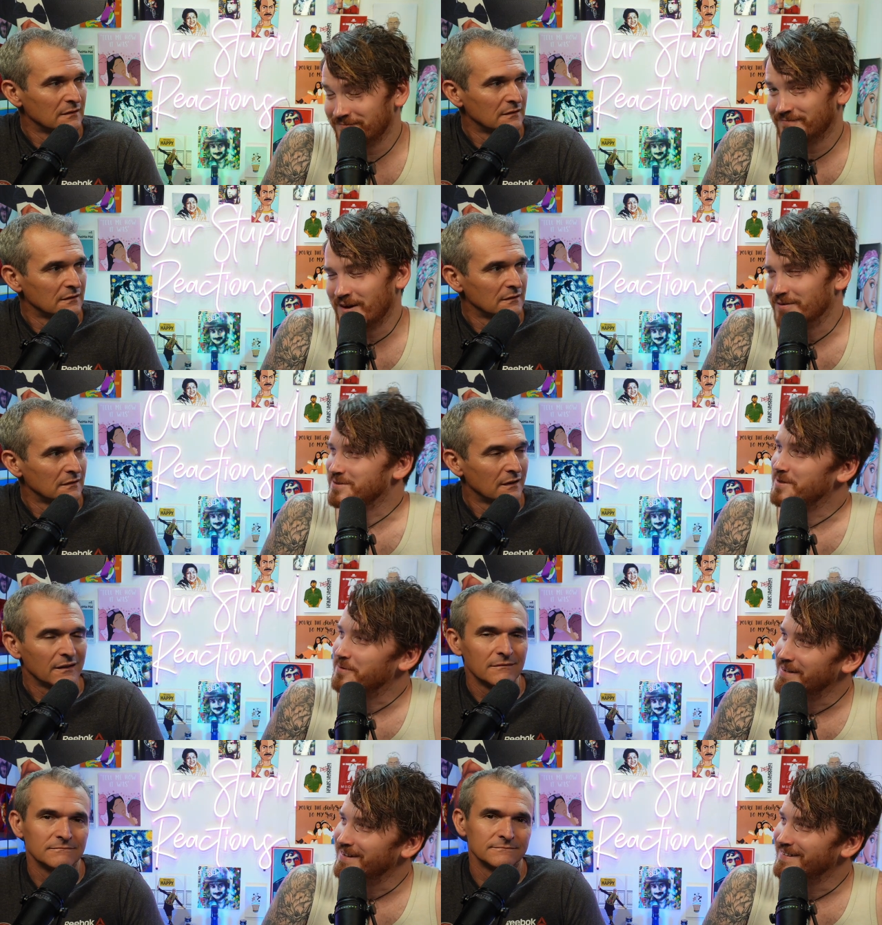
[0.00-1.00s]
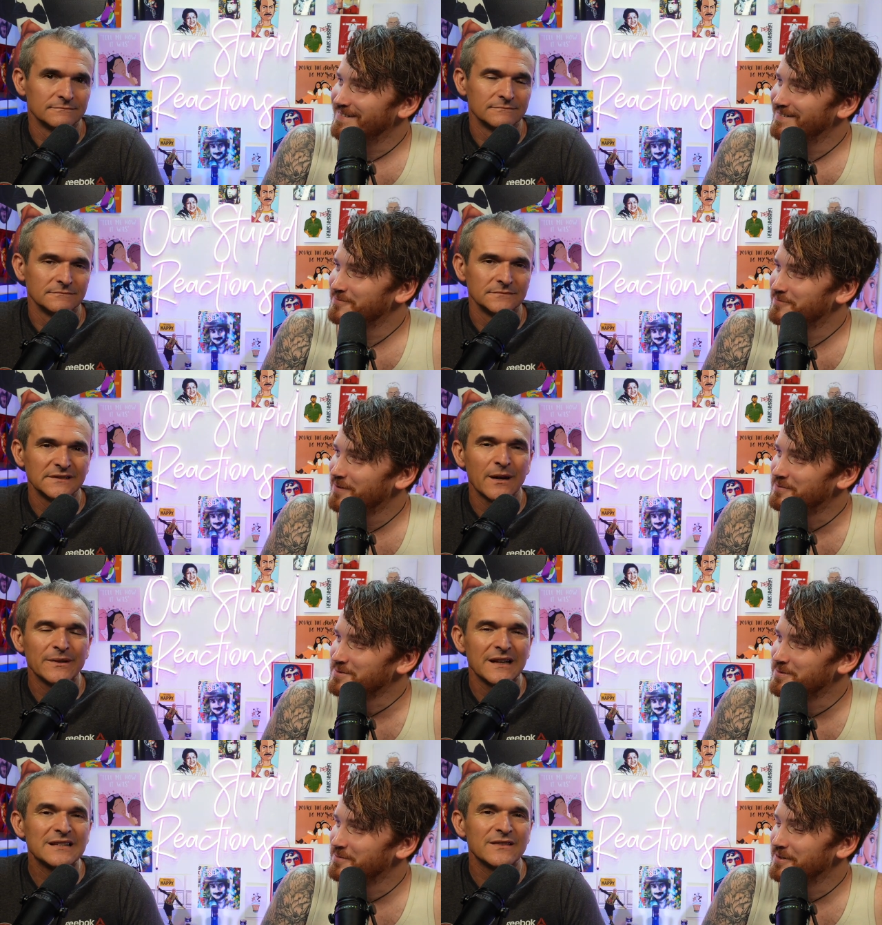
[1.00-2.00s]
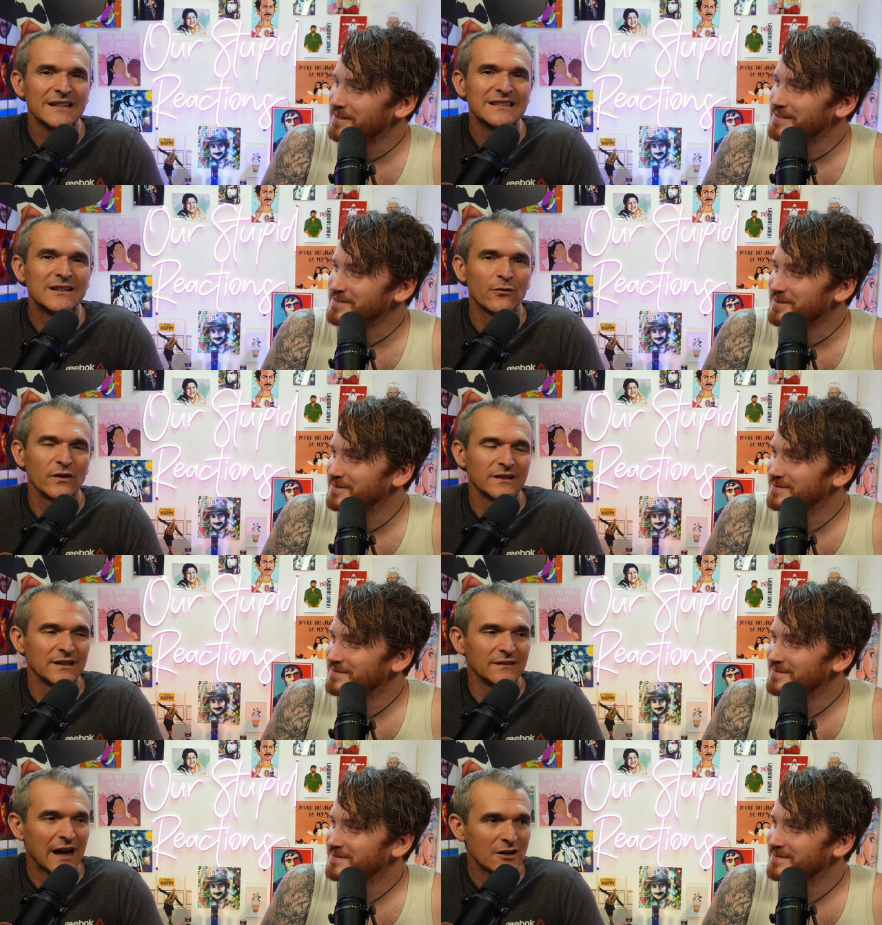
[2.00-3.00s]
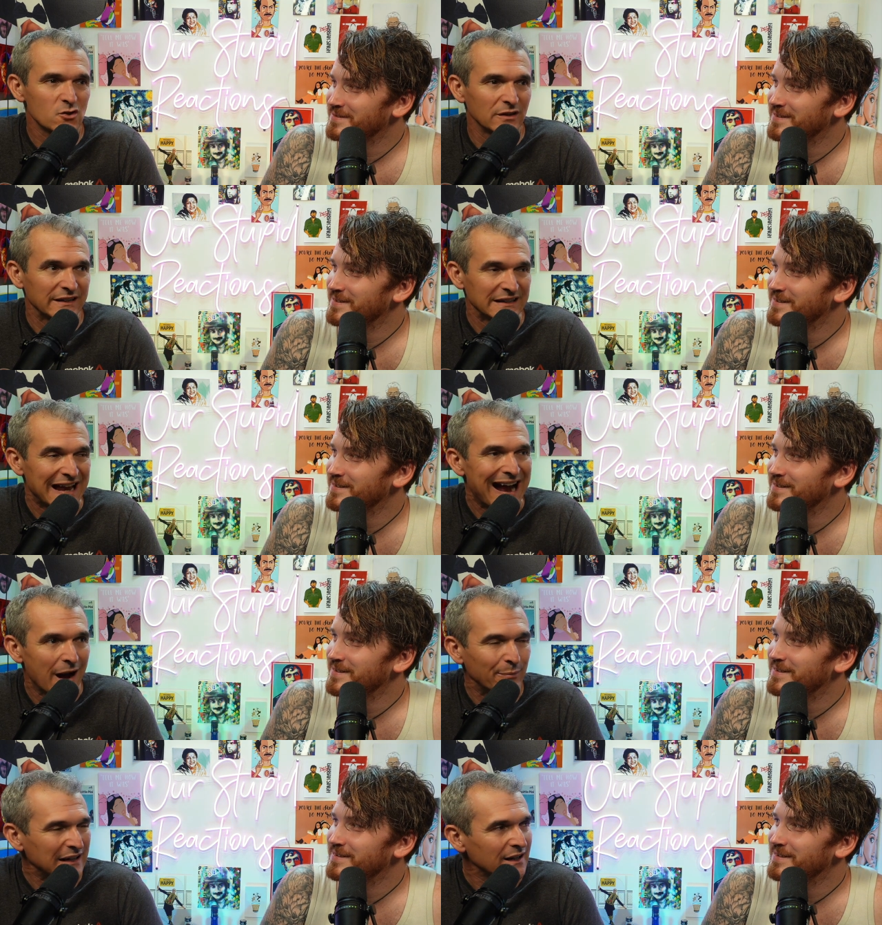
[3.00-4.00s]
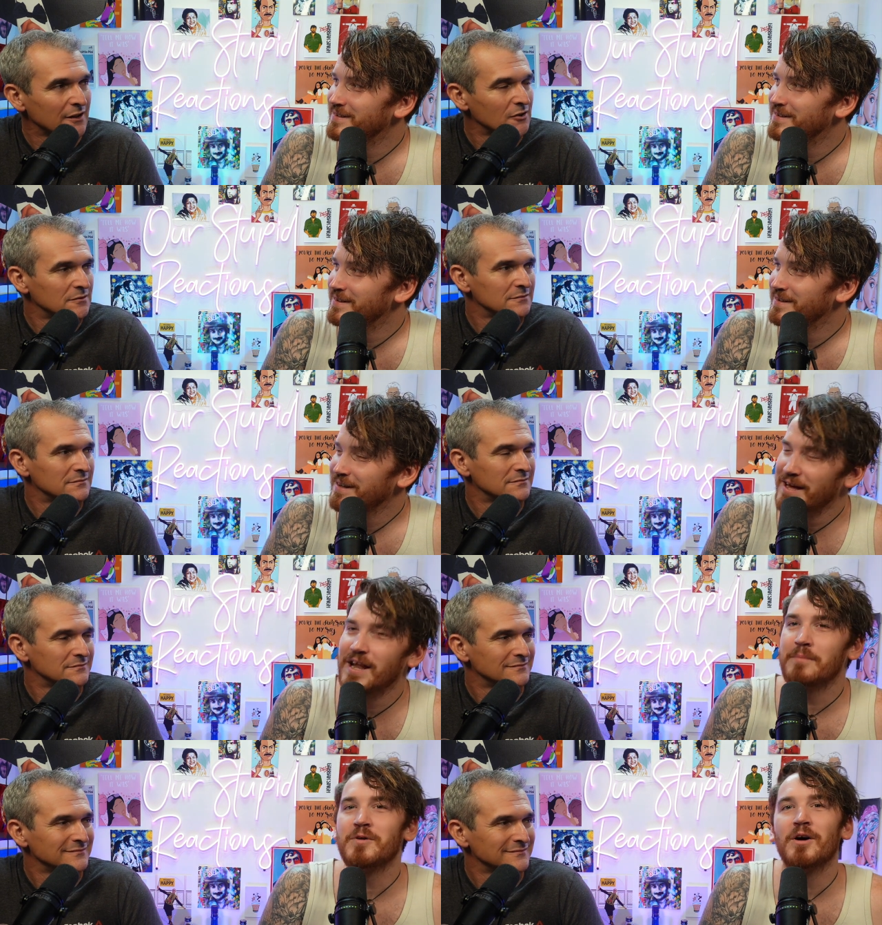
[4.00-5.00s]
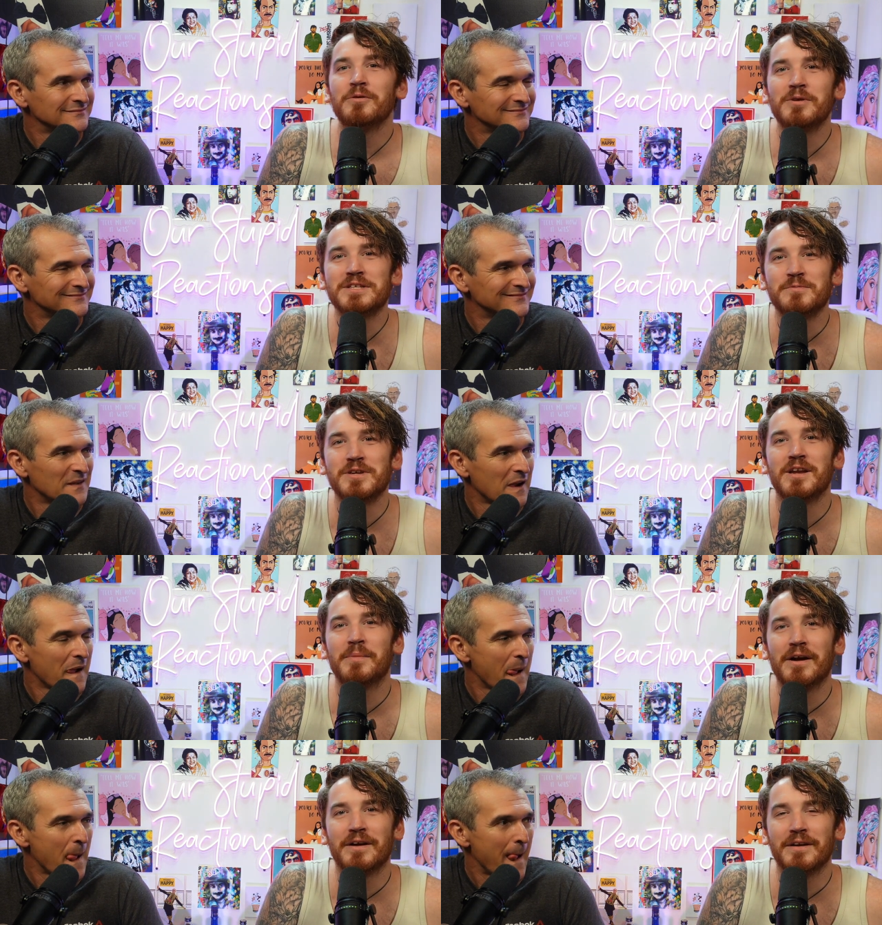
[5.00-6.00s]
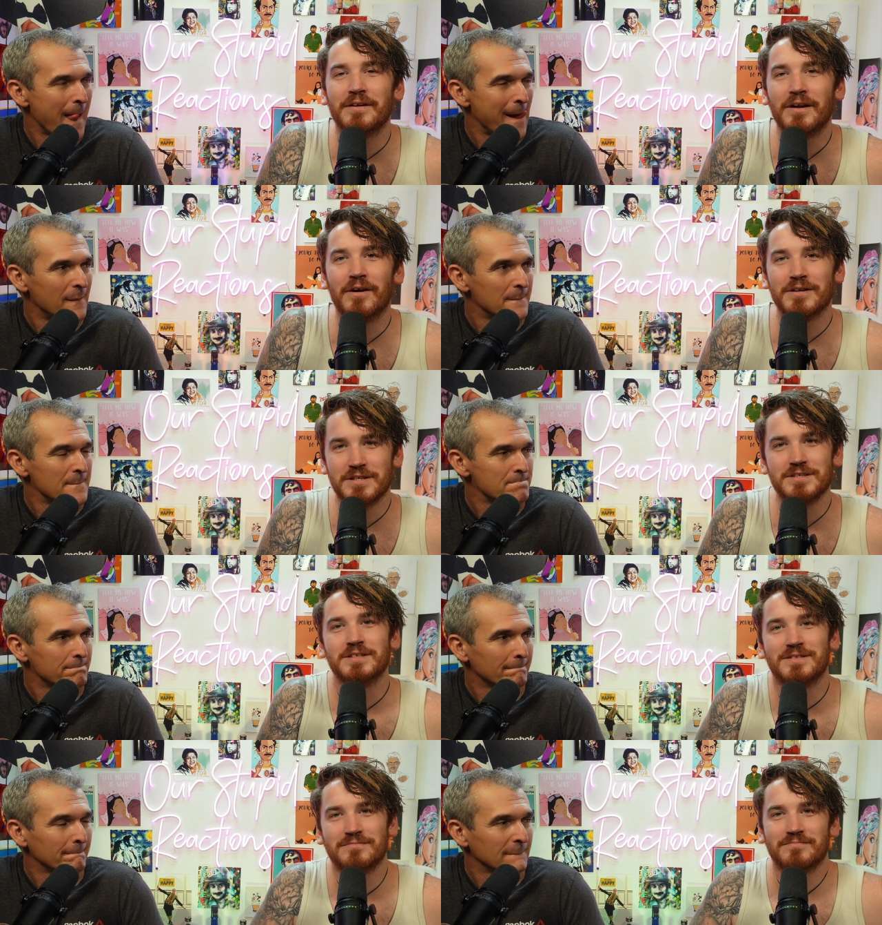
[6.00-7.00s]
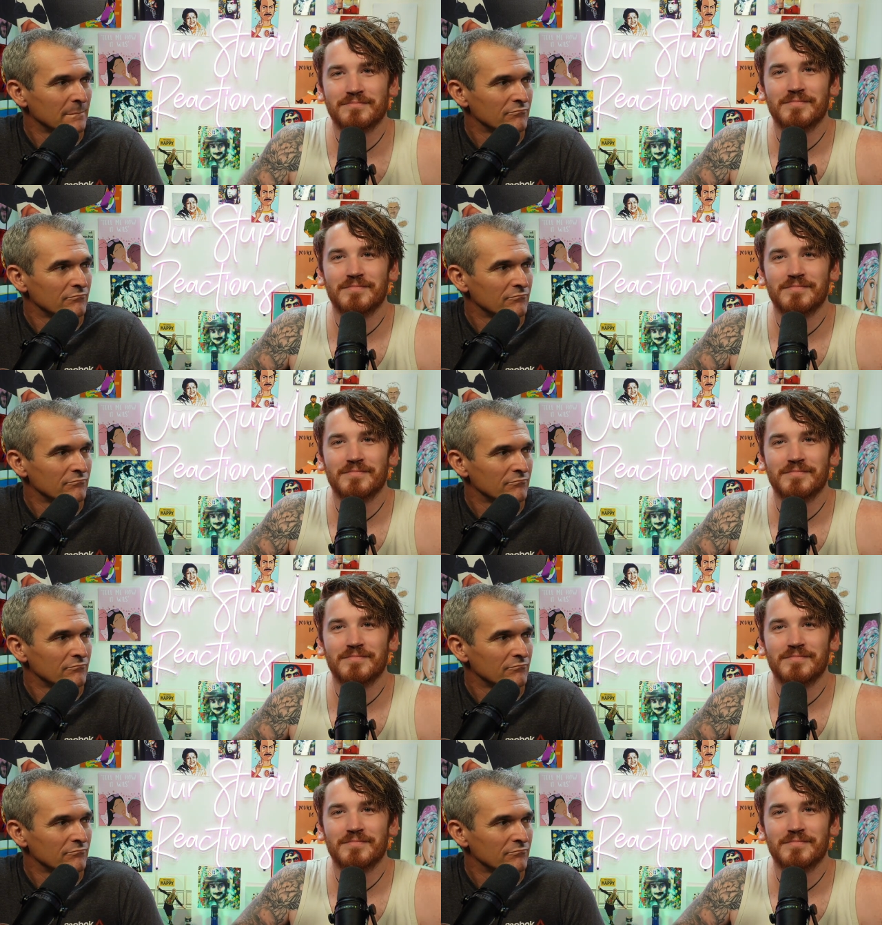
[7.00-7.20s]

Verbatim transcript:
Speaker 1: Fafa's gonna win a.
Speaker 2: Fafa's yeah, but that's that's different than actually it happening.
Speaker 1: And I'm only reason I'm saying an American artist because it's.